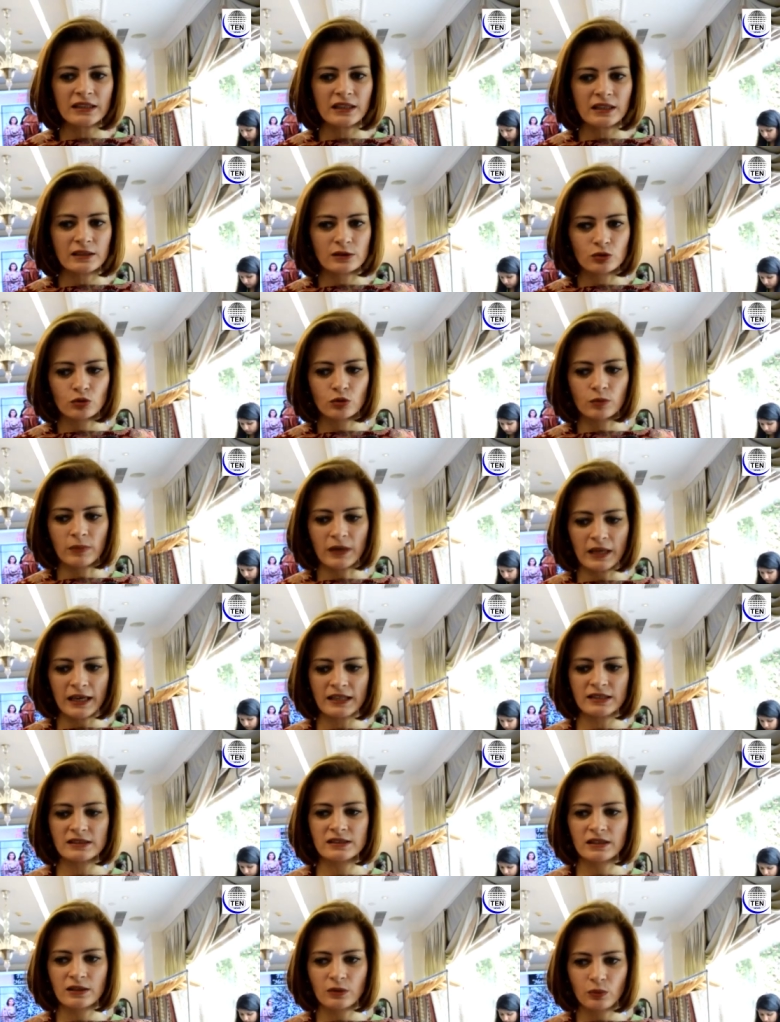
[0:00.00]
and so
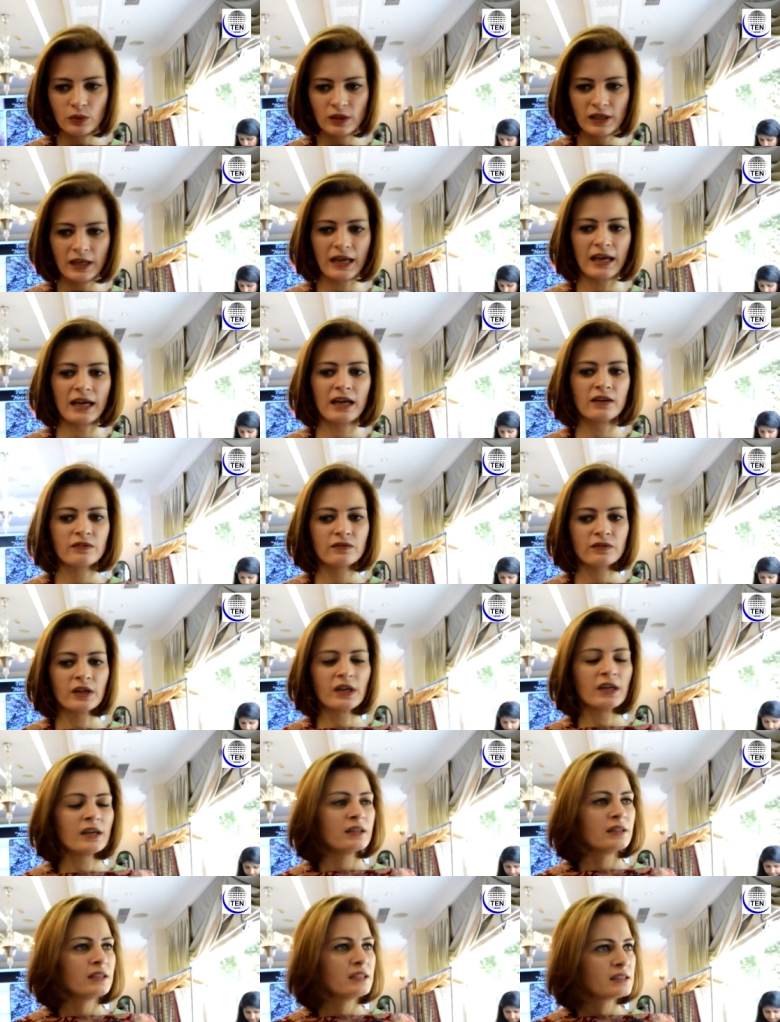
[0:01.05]
blessed that we have
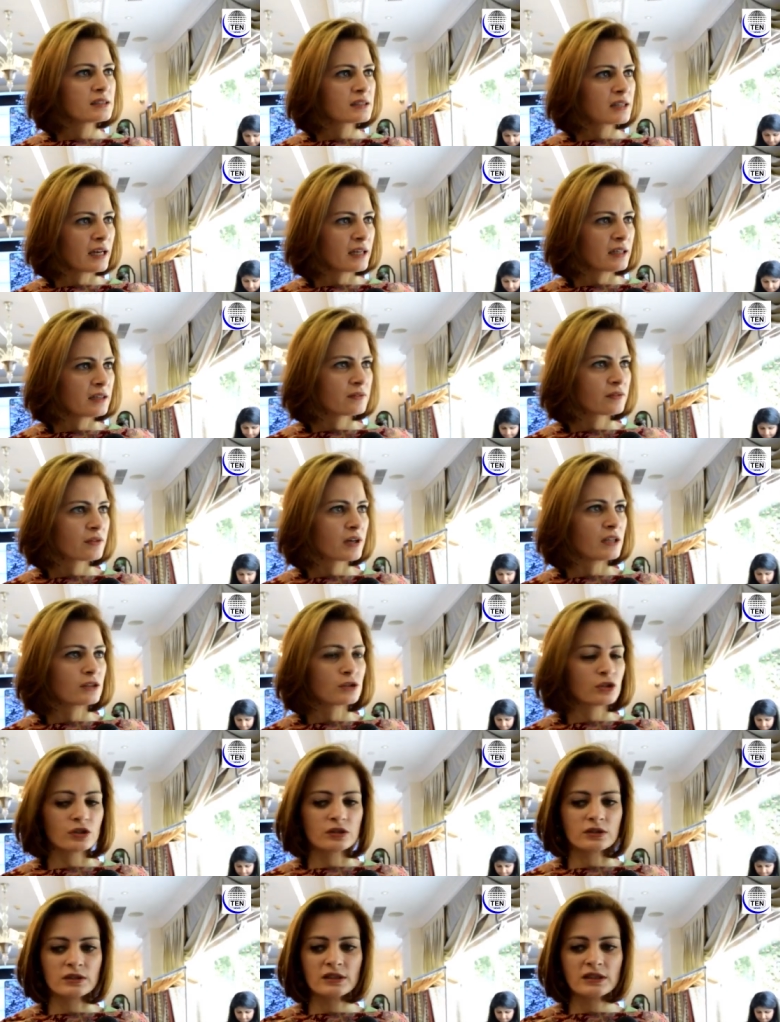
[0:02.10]
these kind of
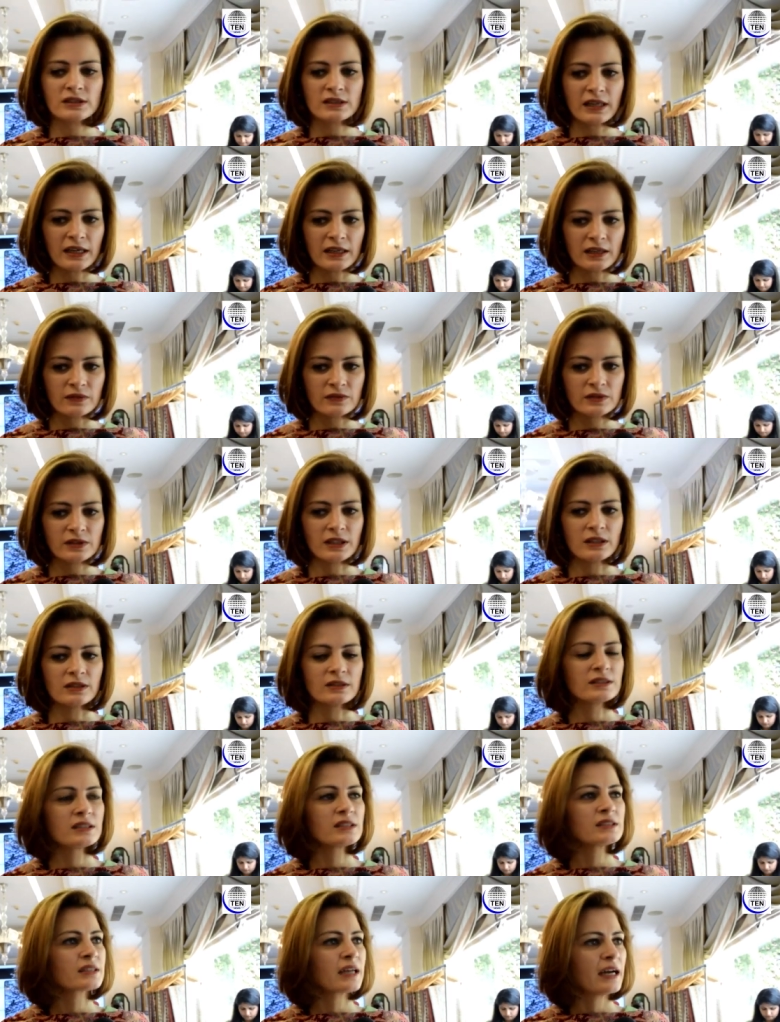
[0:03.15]
cultures these kind of skills
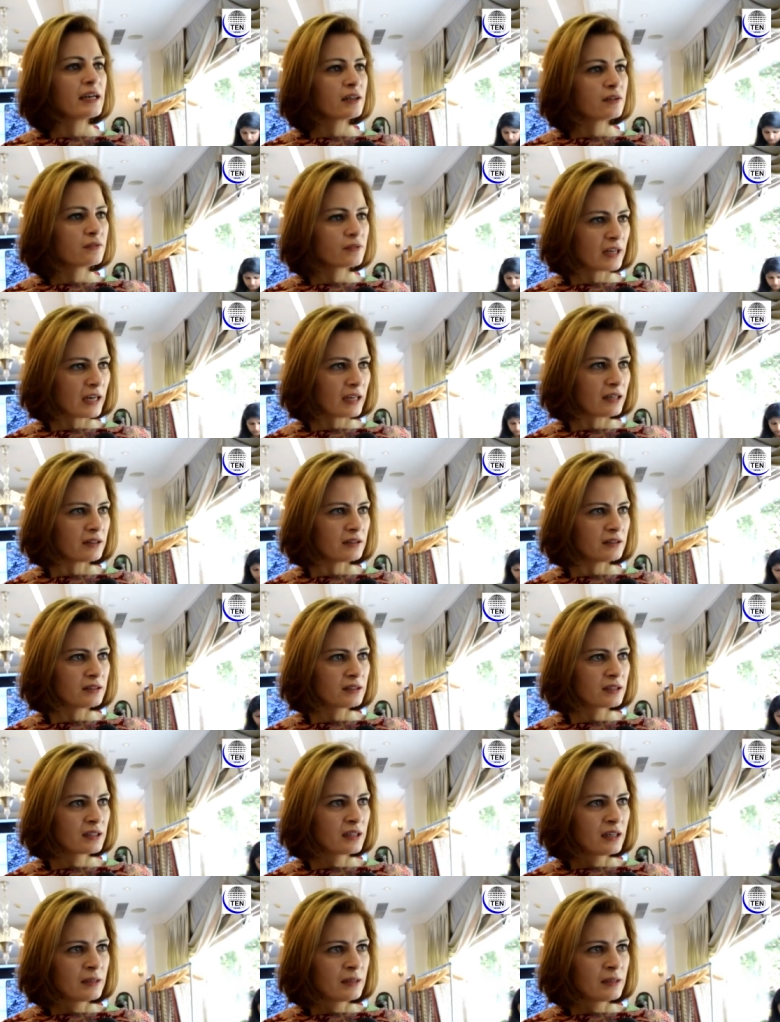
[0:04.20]
this kind of talent